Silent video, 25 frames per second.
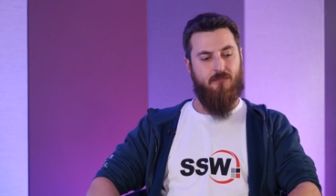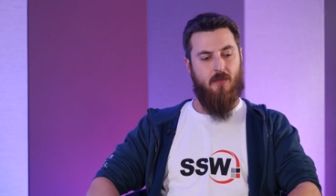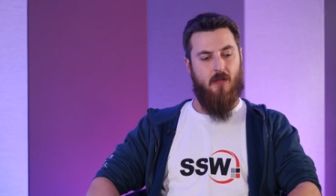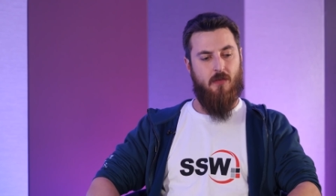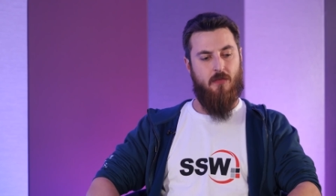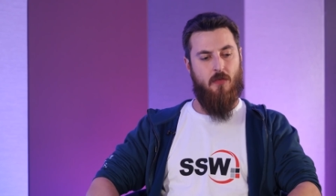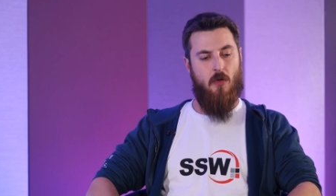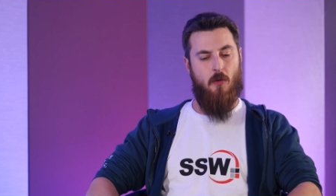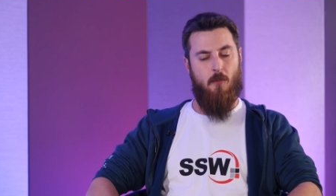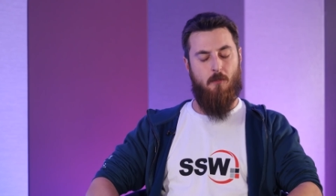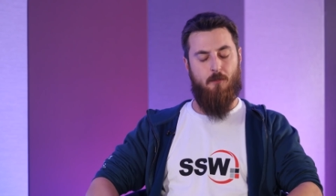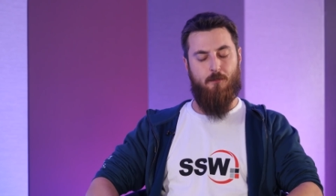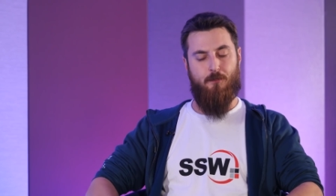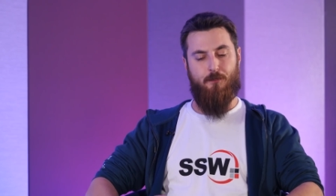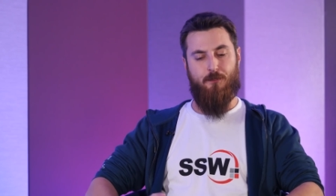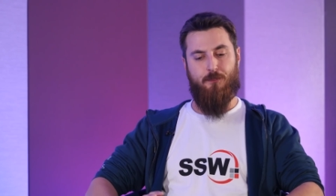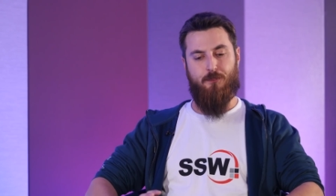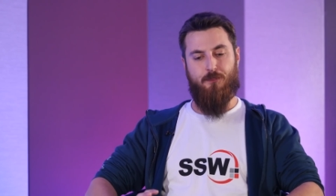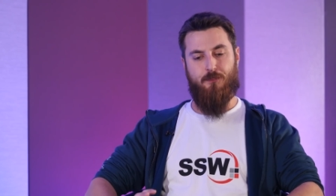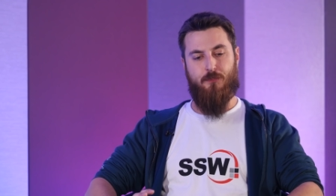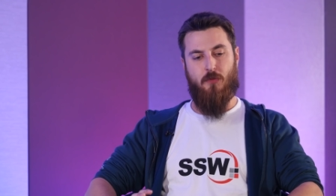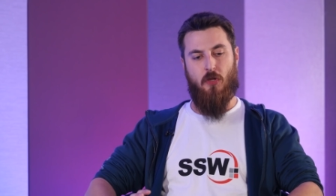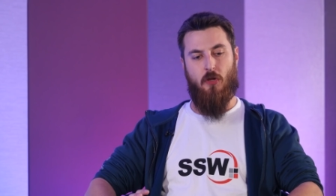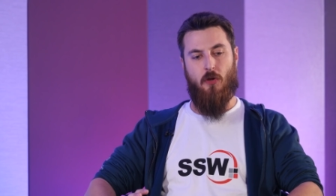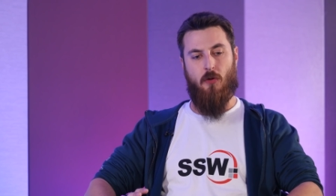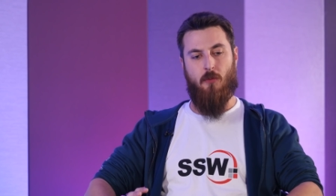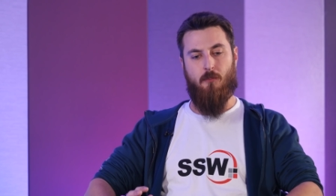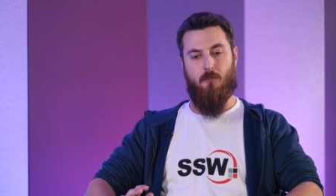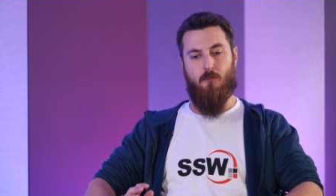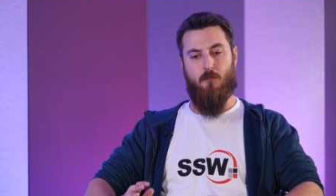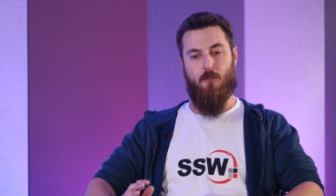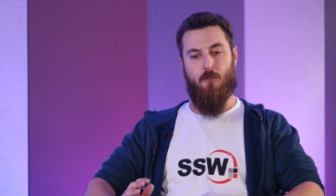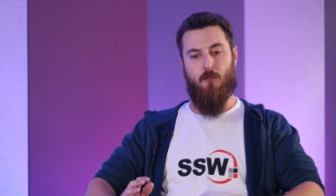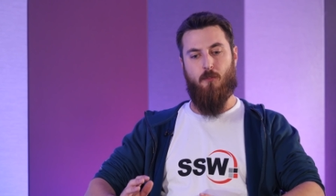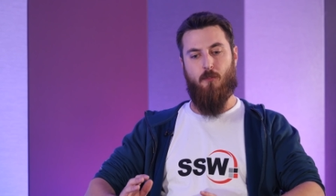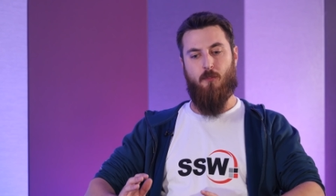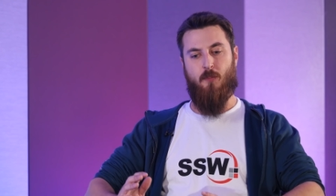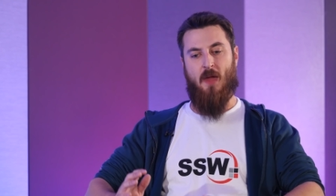So,
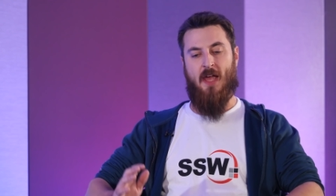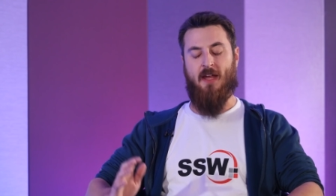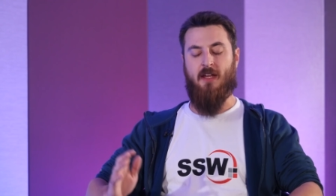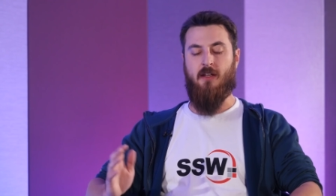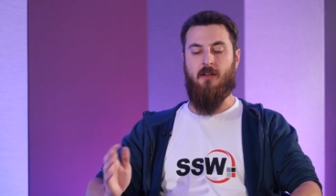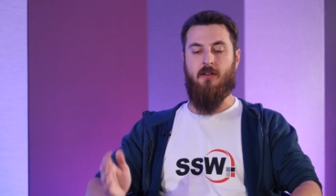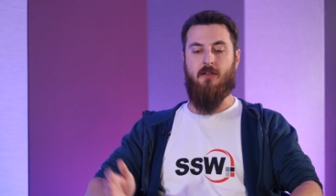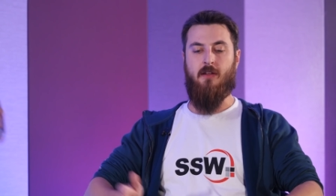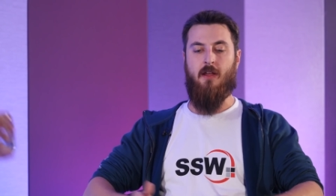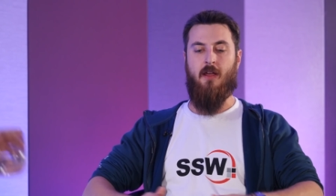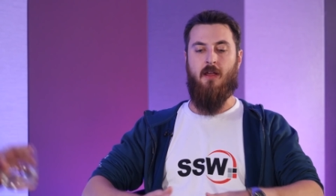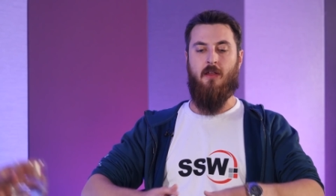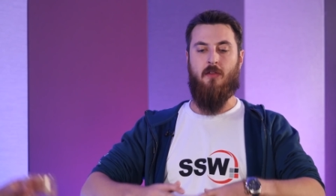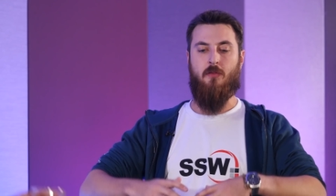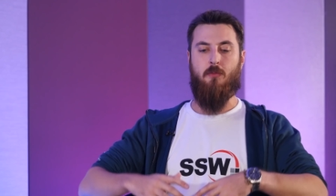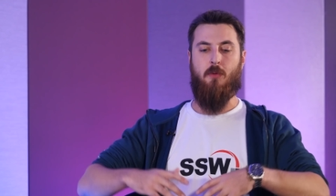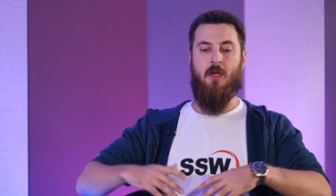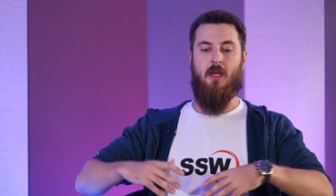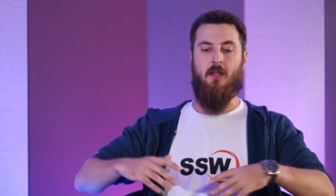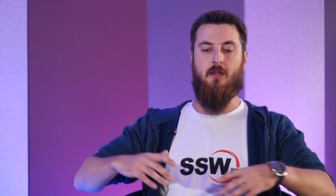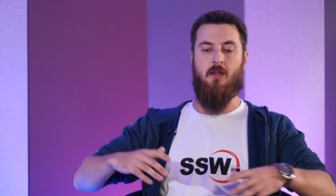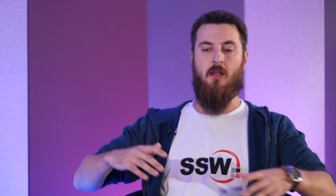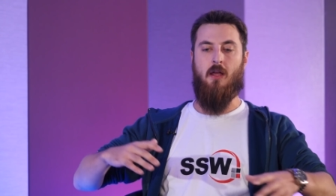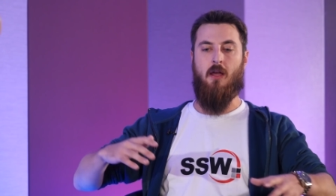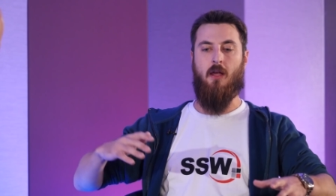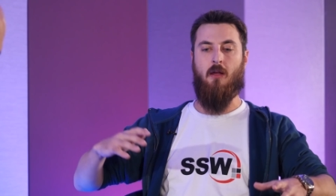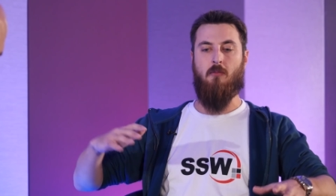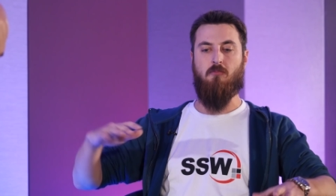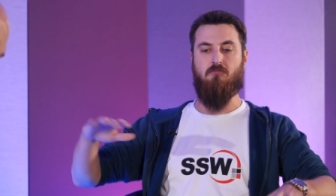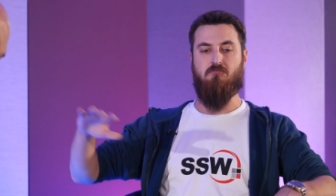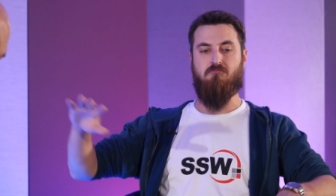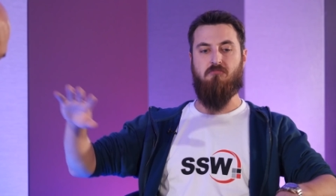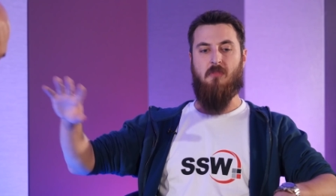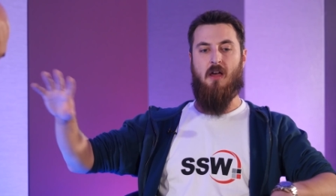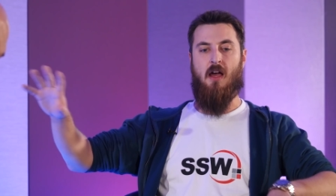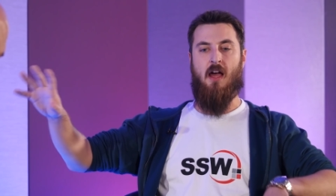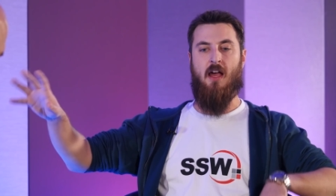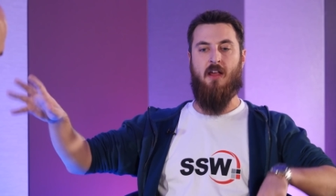back in the days we had like
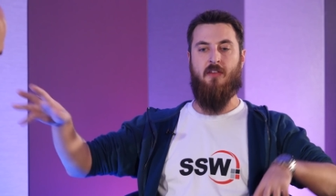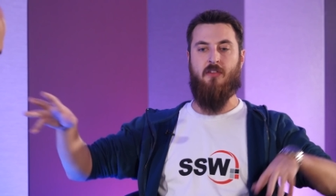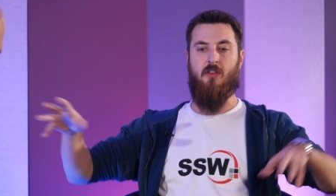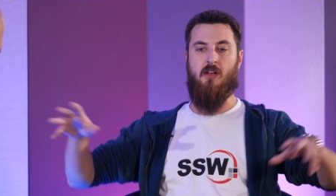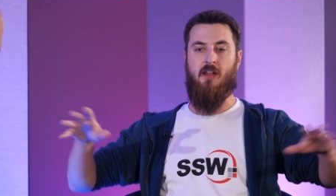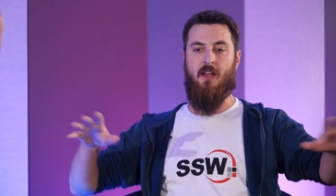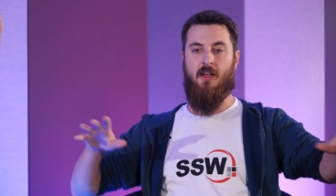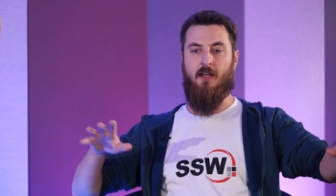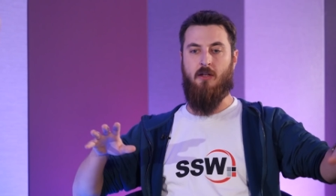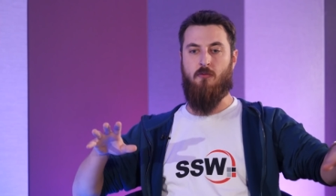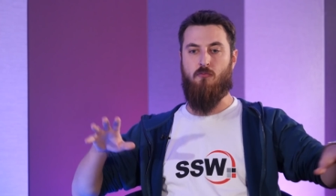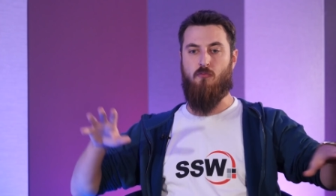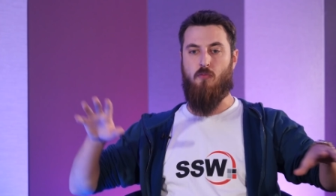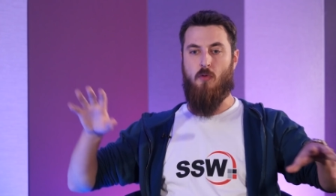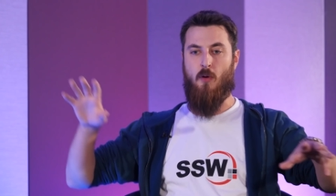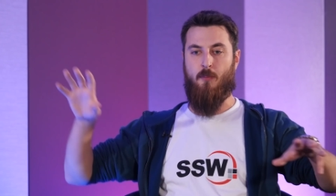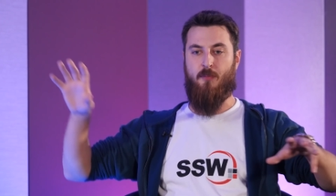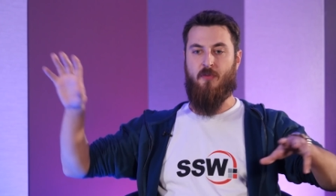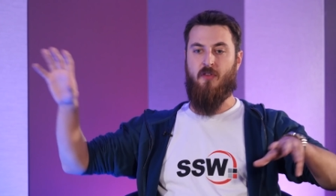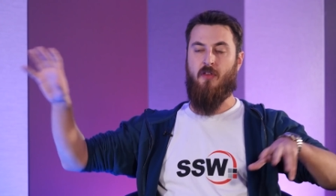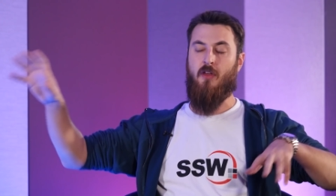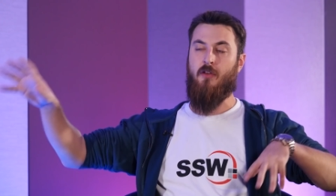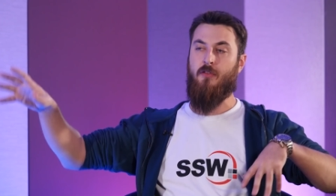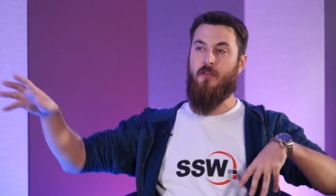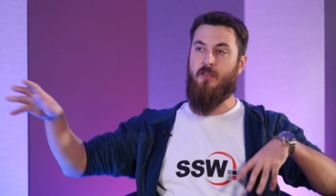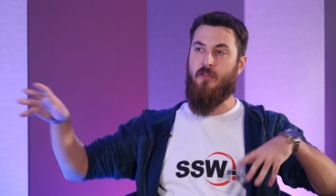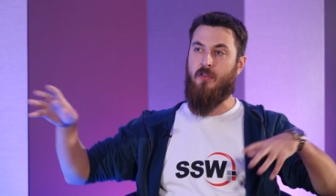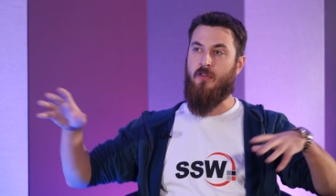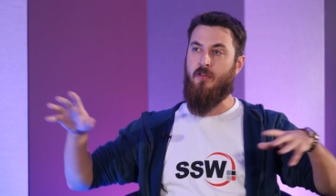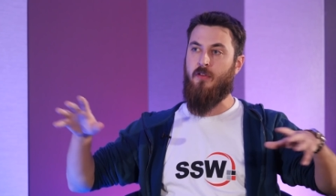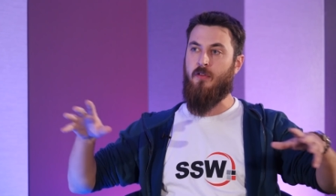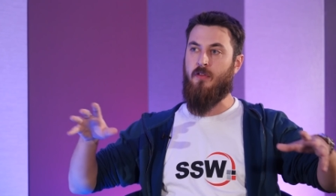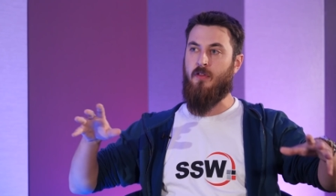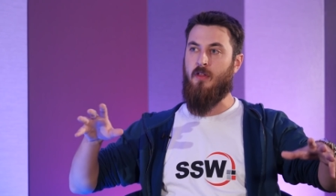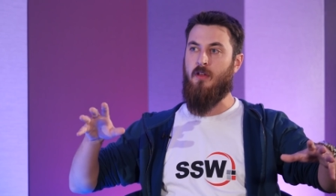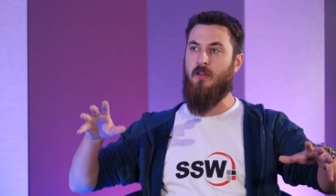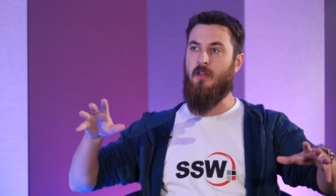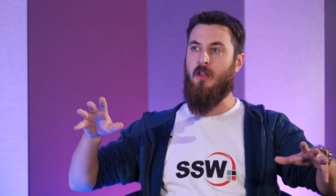isolated web
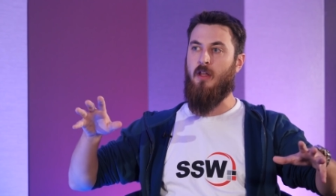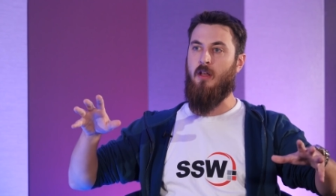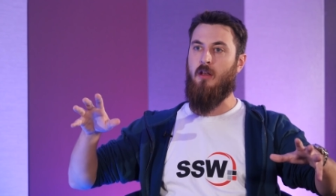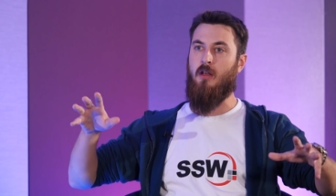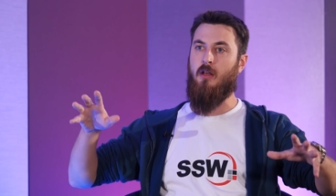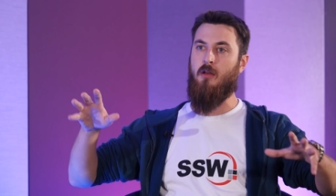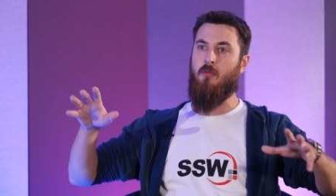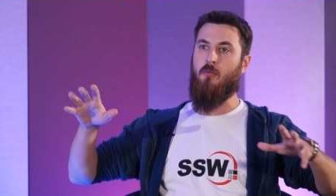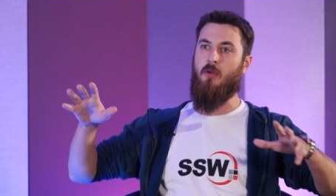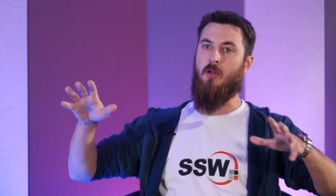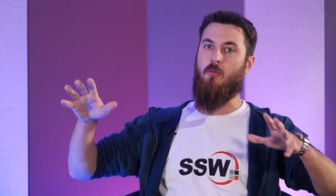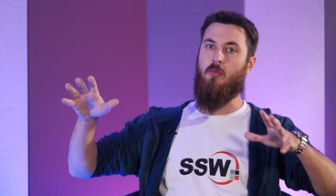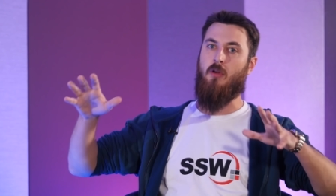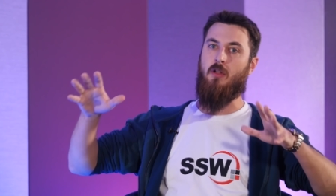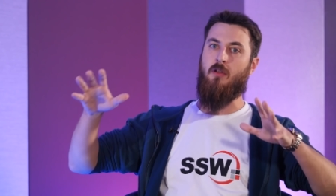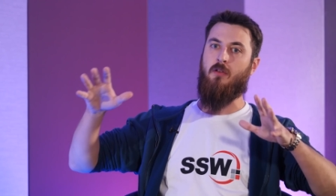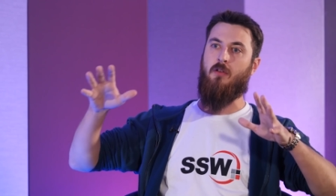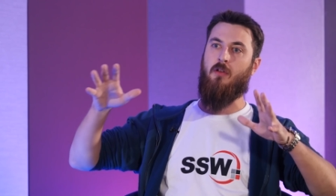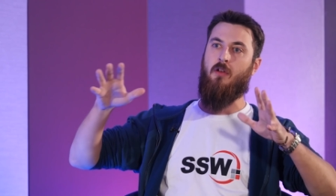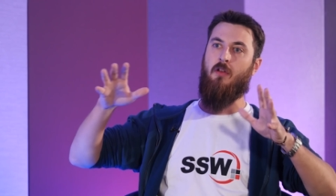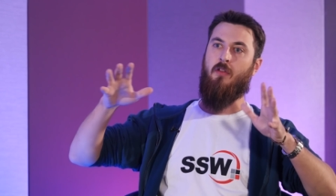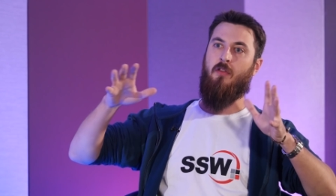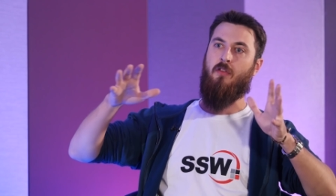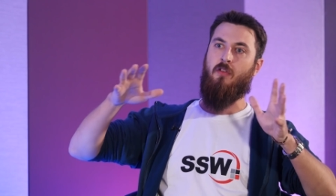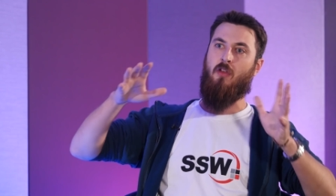services, and then we went to these